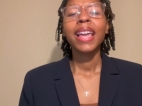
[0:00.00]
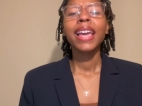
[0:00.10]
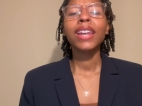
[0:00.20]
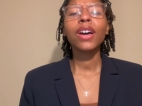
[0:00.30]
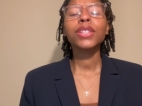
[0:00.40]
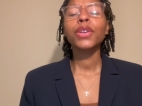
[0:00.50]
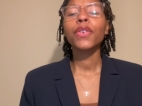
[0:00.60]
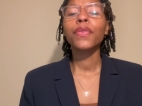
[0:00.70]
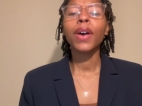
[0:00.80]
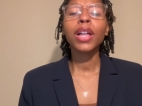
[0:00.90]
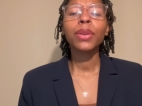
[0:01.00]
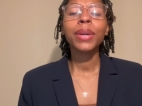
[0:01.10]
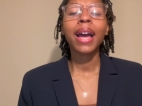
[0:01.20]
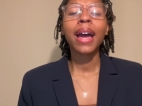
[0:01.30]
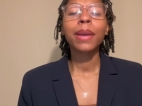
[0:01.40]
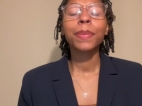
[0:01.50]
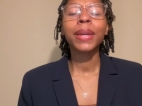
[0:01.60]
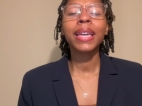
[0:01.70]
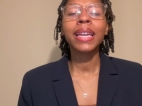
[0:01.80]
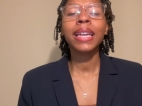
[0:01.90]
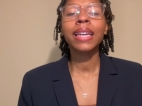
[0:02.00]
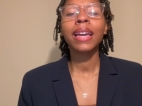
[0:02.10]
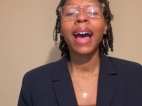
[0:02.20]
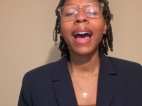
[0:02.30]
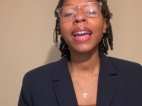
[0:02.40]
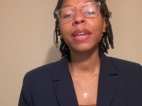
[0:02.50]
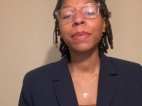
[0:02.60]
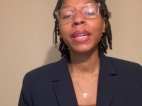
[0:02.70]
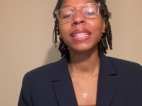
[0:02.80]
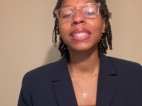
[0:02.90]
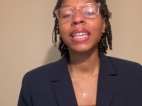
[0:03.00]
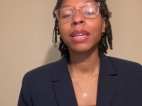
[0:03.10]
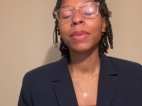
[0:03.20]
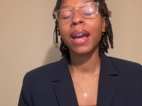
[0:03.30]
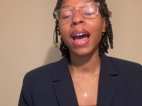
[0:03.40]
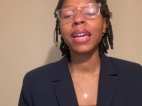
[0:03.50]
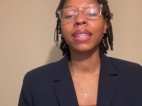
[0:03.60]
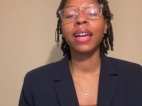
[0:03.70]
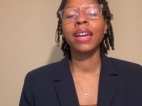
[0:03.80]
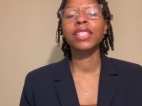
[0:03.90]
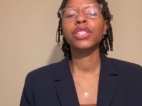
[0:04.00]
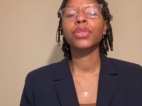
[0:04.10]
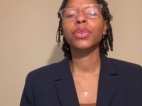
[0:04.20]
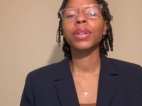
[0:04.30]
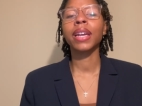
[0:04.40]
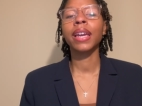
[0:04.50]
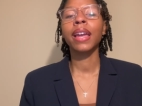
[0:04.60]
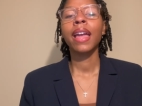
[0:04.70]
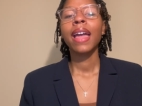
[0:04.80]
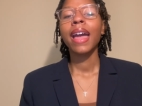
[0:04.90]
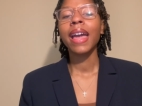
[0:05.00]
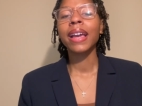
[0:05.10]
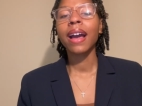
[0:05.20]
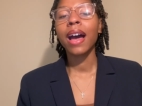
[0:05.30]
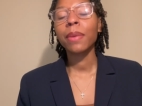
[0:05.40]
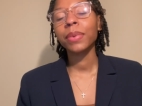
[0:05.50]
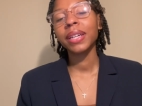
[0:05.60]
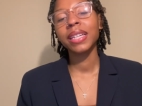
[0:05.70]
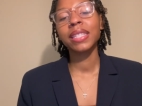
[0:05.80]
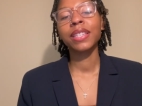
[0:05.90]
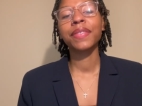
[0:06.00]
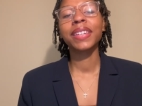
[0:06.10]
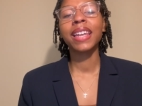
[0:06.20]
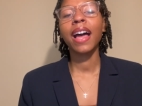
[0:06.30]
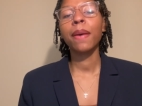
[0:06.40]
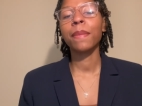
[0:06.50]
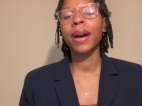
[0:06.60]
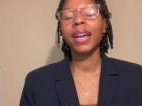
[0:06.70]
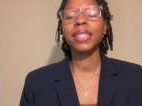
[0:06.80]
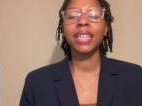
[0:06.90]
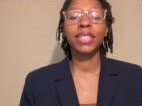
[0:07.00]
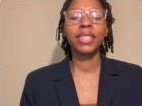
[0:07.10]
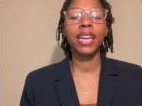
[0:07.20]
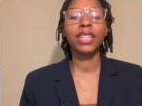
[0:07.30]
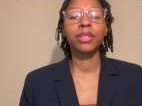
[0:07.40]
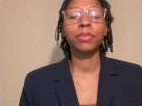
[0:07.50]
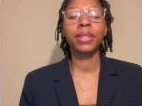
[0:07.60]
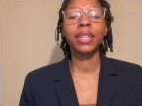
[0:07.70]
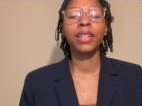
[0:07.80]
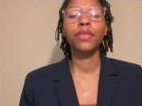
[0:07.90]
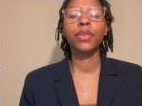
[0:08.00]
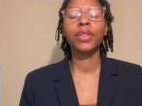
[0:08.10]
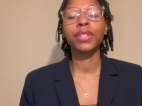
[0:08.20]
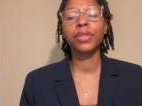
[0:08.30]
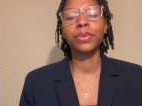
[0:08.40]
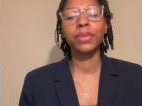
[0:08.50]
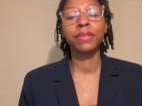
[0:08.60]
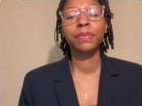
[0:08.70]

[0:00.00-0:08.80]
and also following IEP team guidelines to create a comprehensive, non-biased education plan for the student.